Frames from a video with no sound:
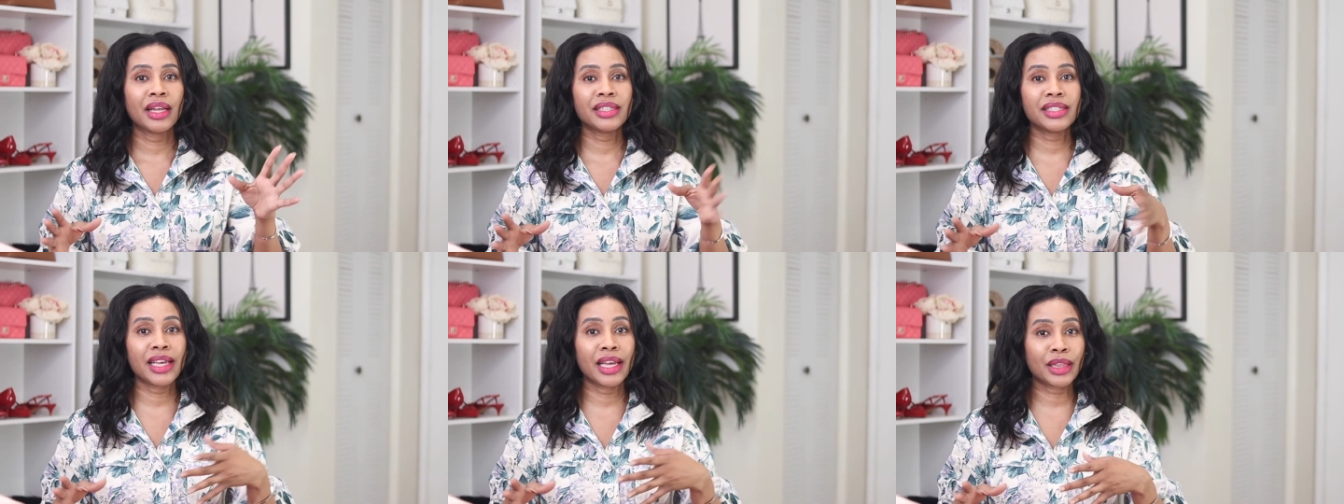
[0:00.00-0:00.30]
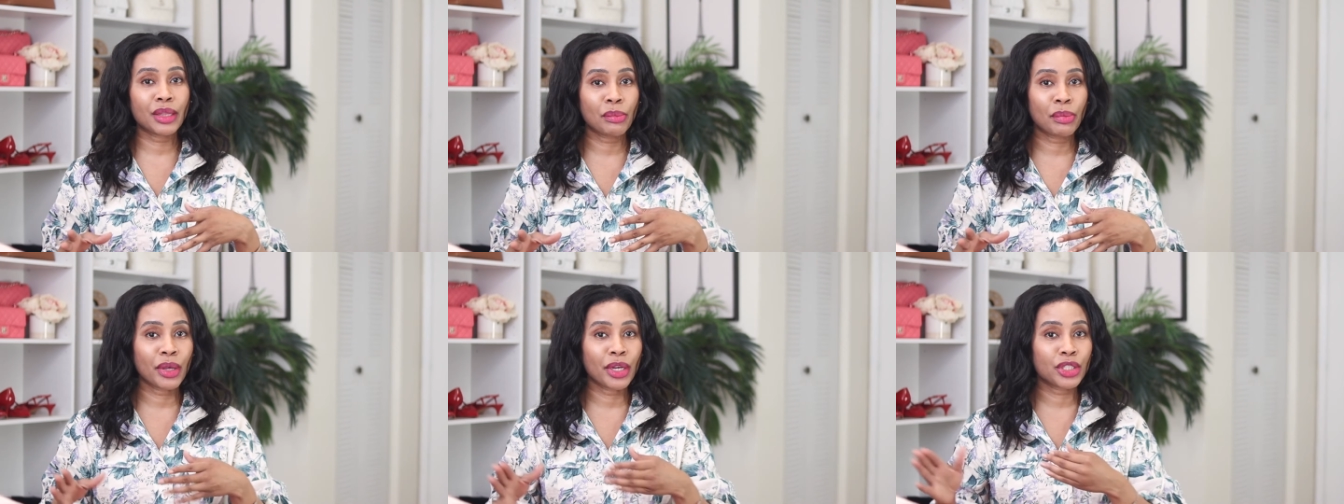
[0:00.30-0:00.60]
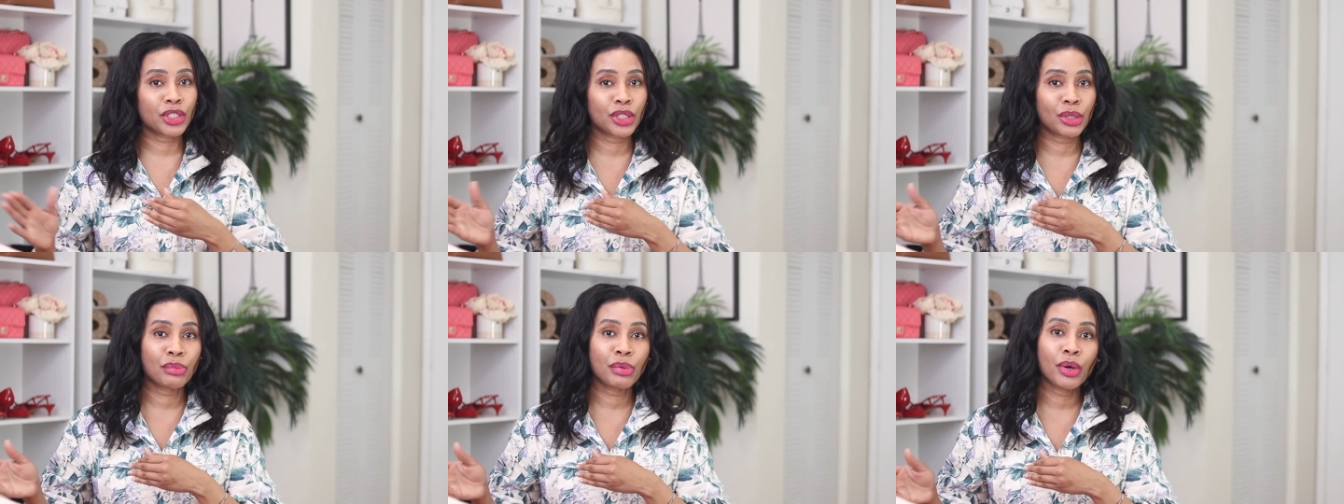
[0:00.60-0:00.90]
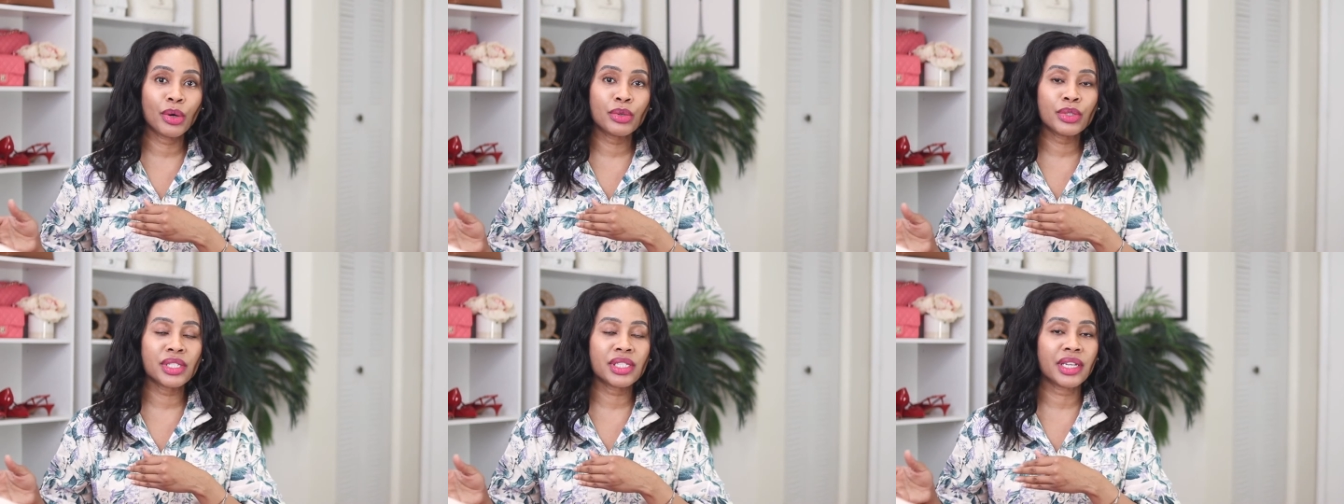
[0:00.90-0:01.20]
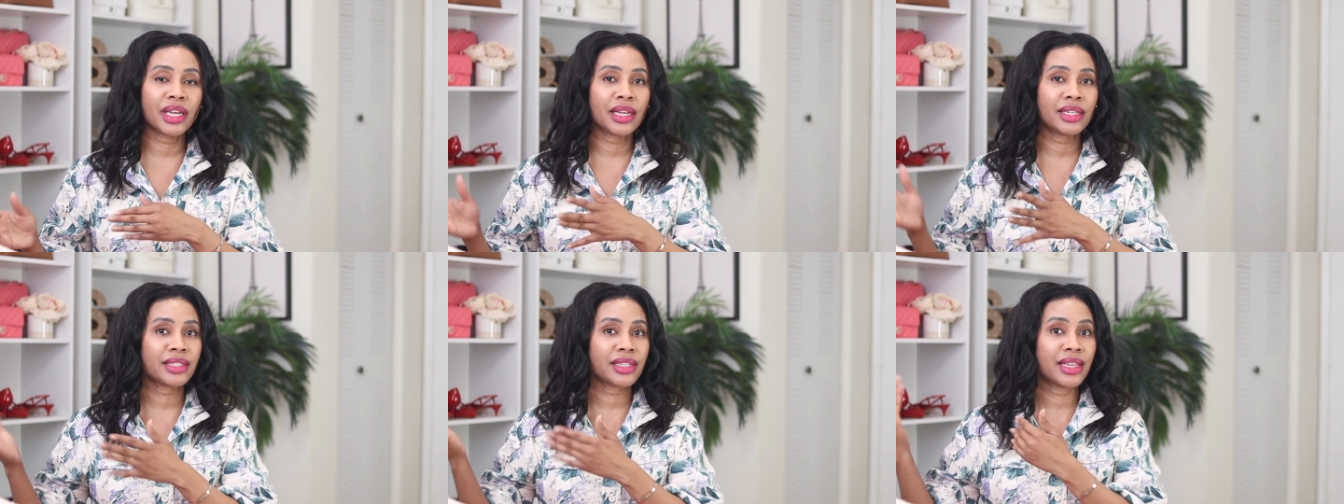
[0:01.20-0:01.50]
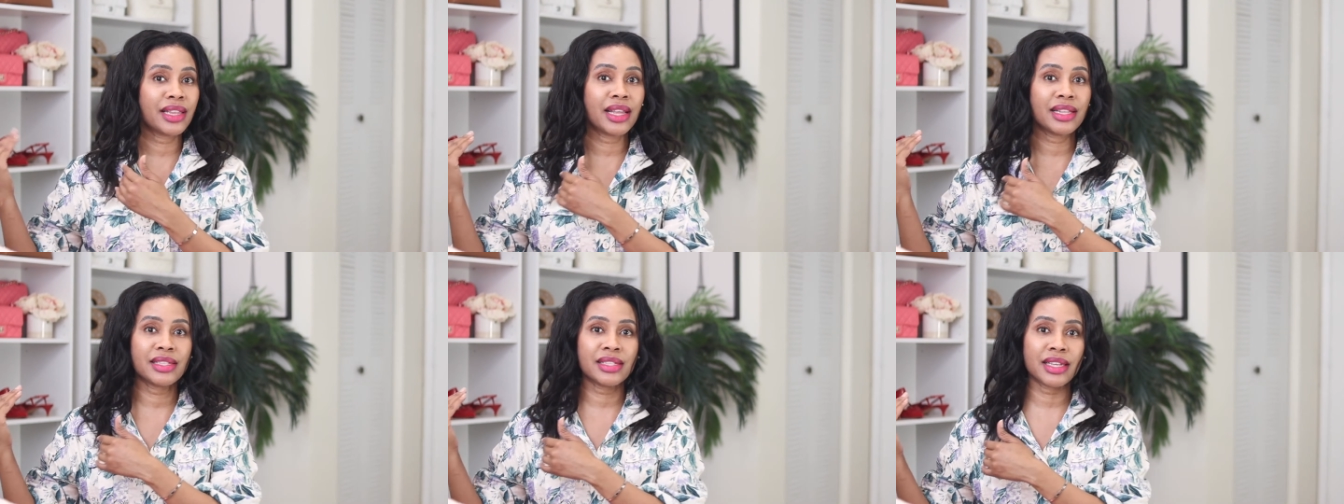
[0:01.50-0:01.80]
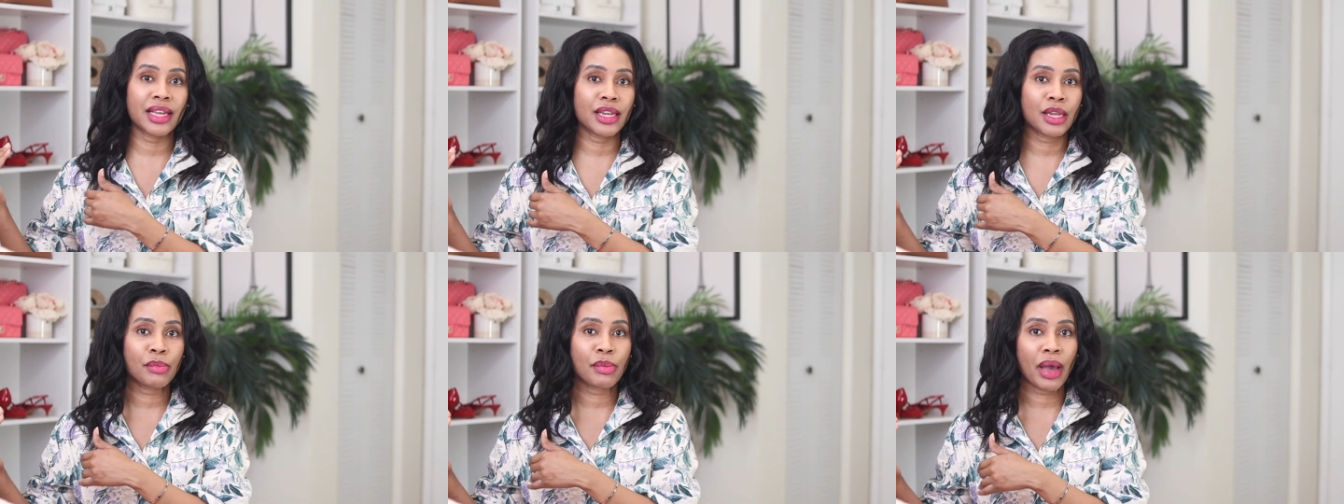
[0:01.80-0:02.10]
take the picture, post it, and then
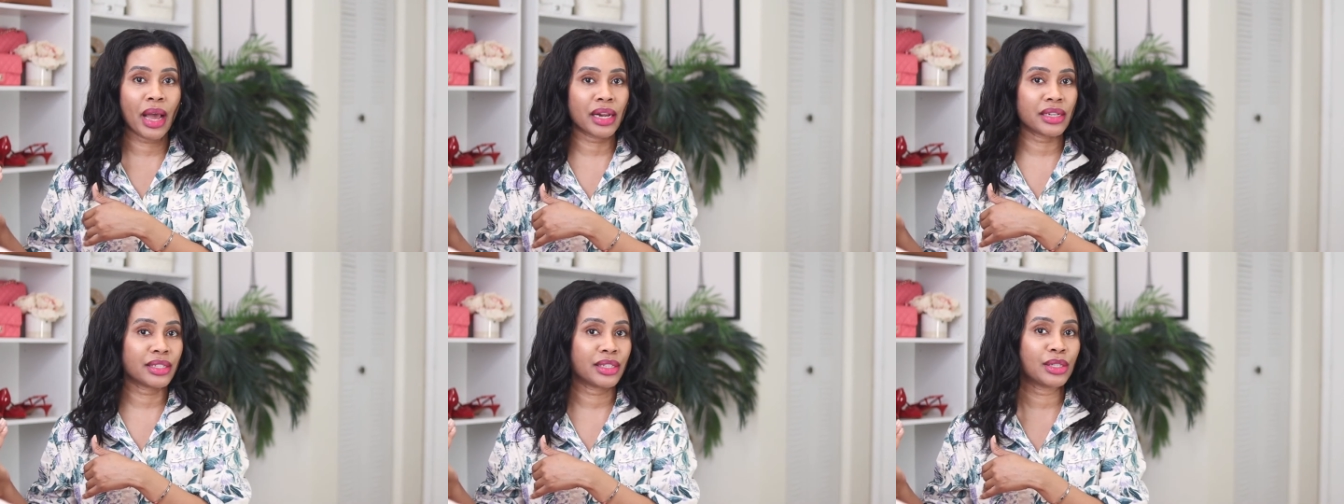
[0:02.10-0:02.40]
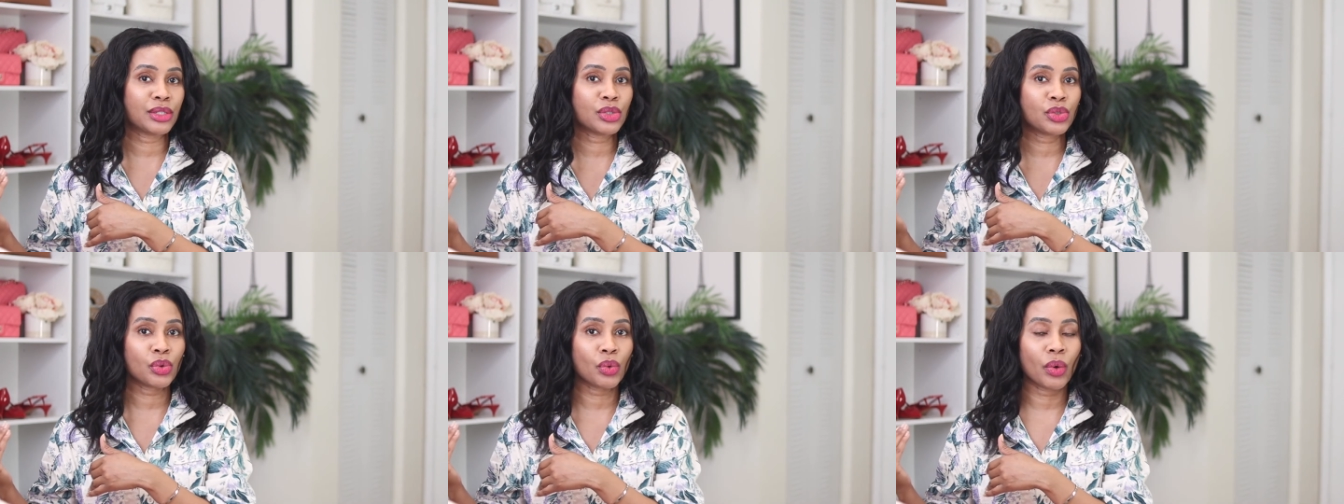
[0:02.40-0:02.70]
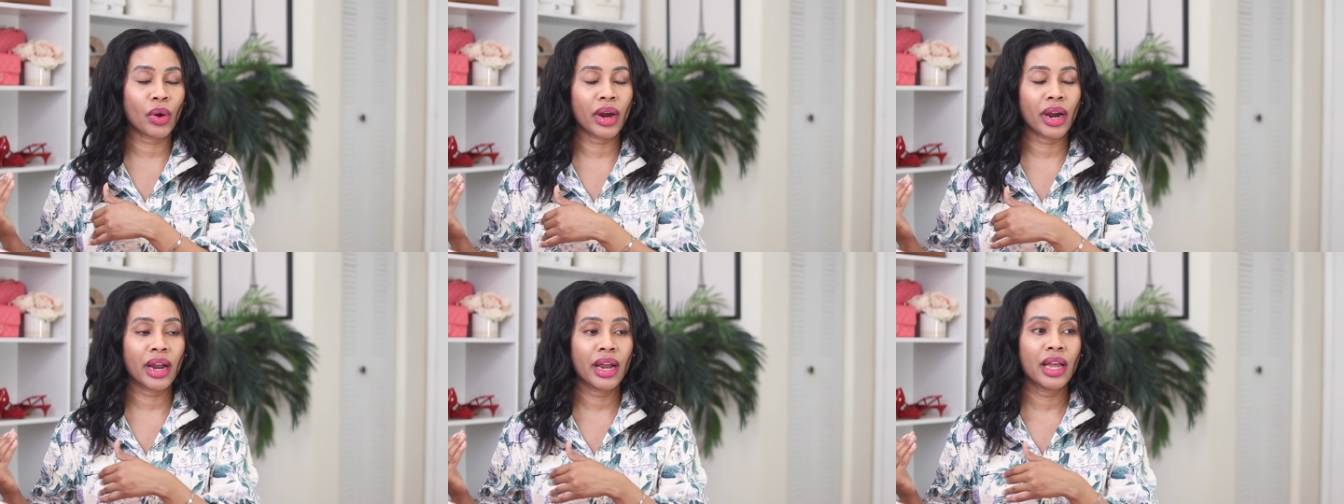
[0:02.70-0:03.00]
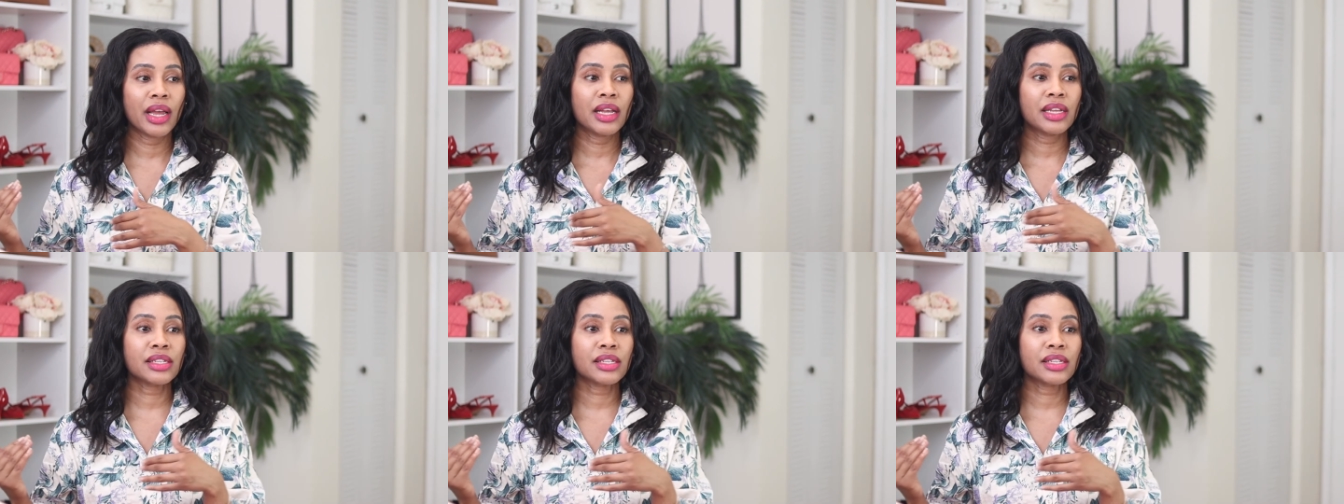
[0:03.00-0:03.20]
send it back to the store.